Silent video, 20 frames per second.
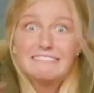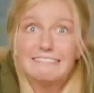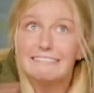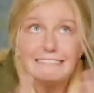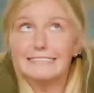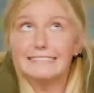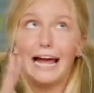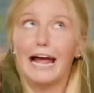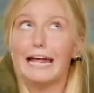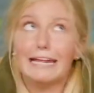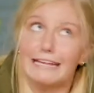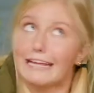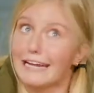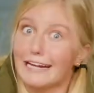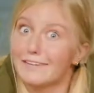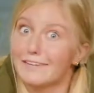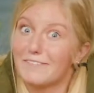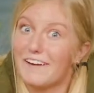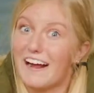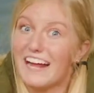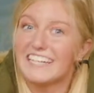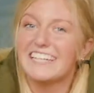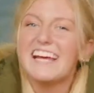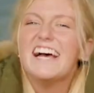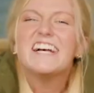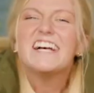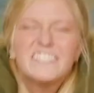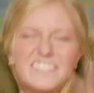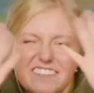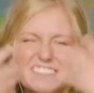And I can't
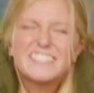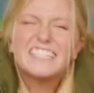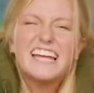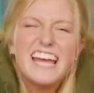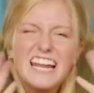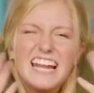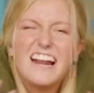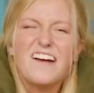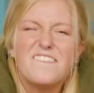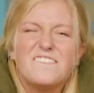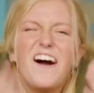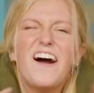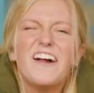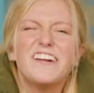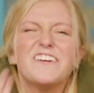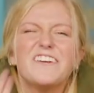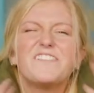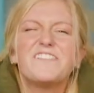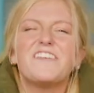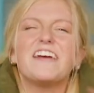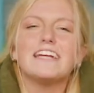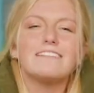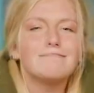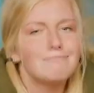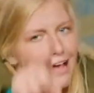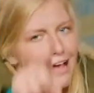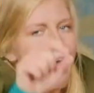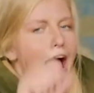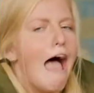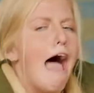wait. So stand up on your feet
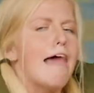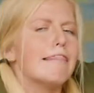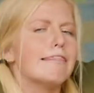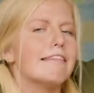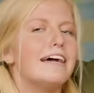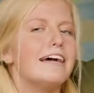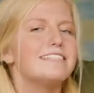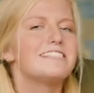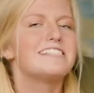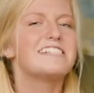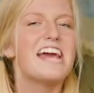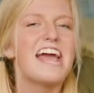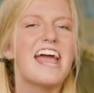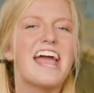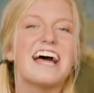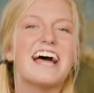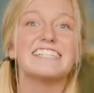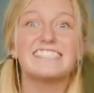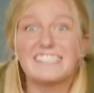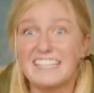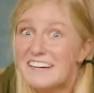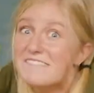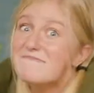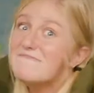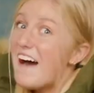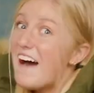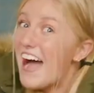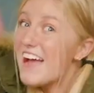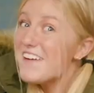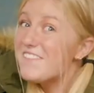and let's dance.
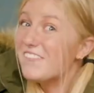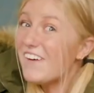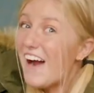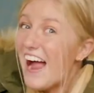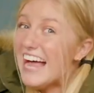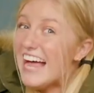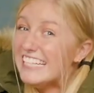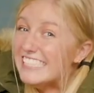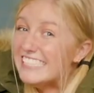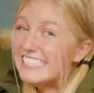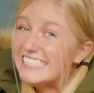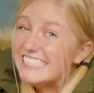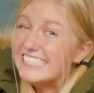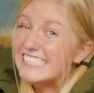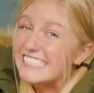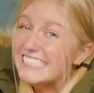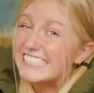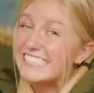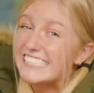Bye, friends.